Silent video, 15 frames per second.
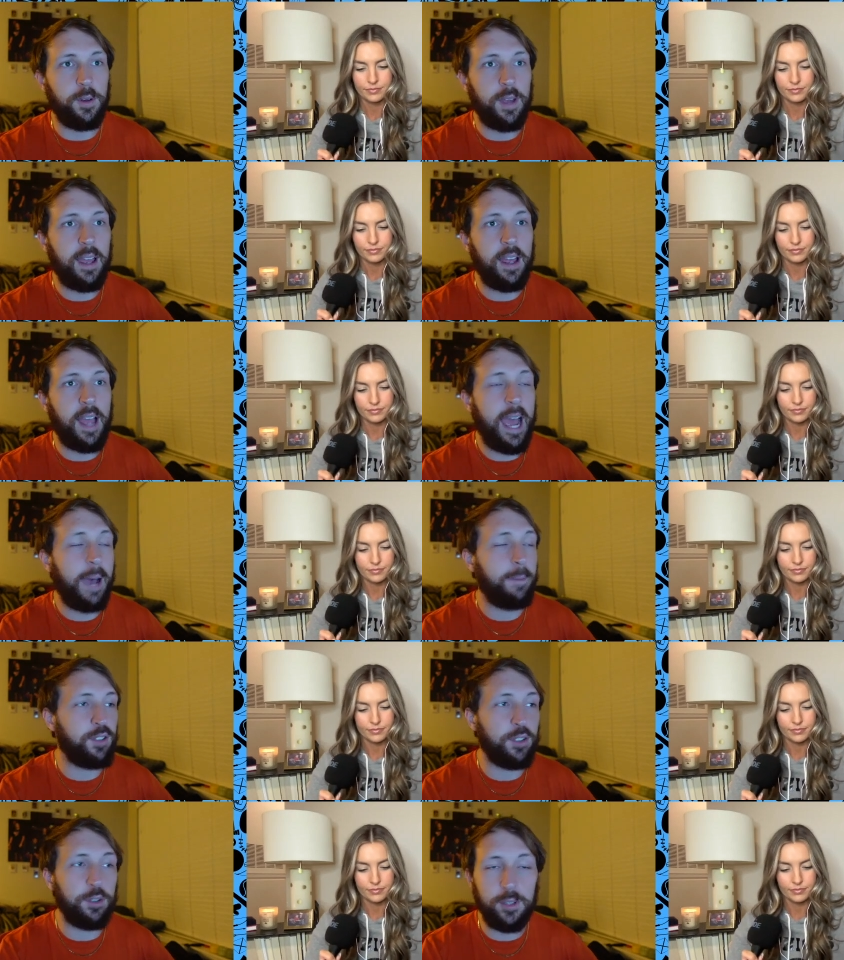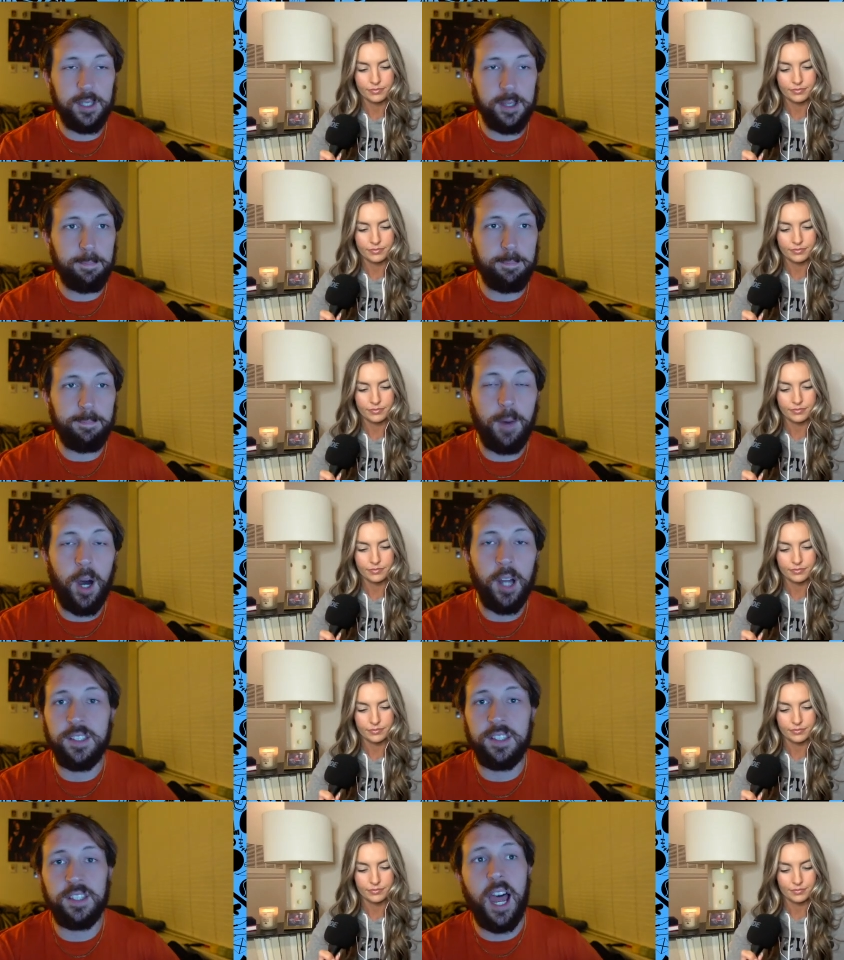Speaker 1: absolutely mud
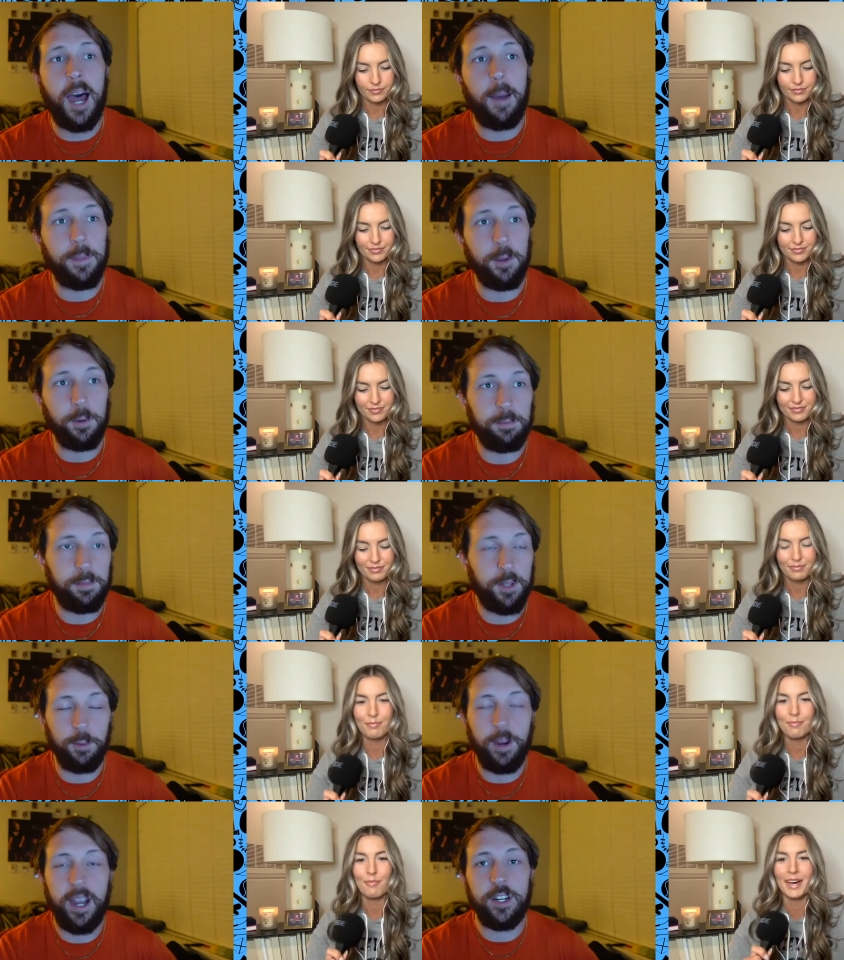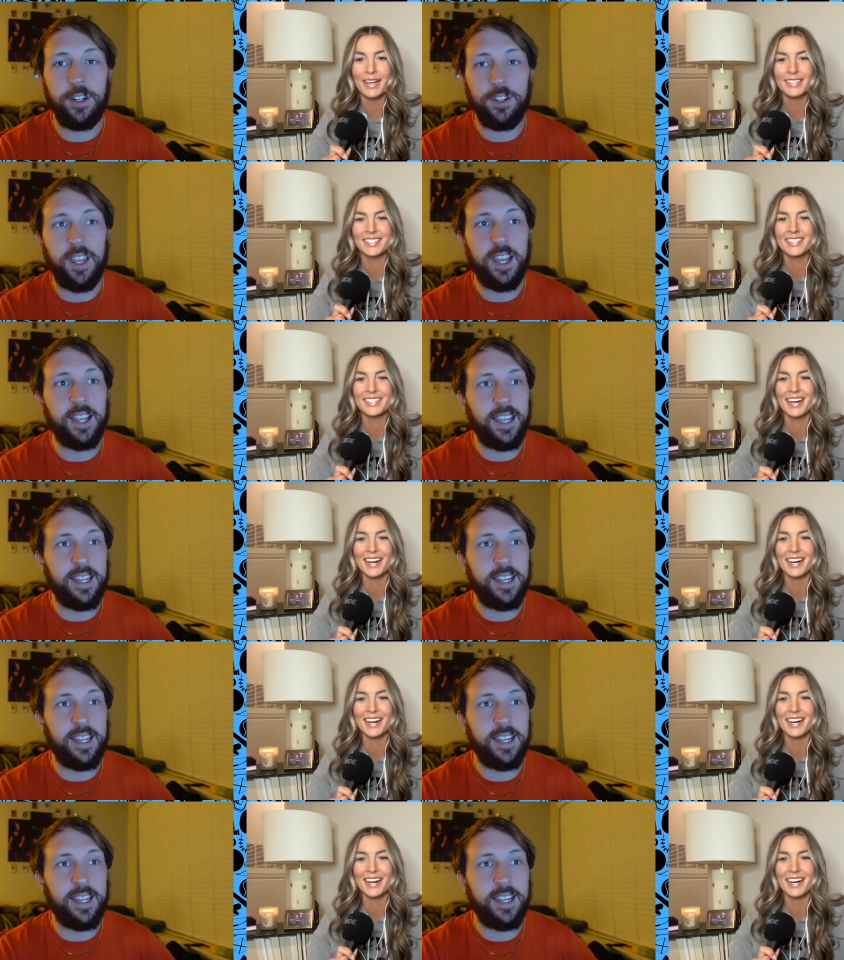stomp the the Raiders mud like stomp. they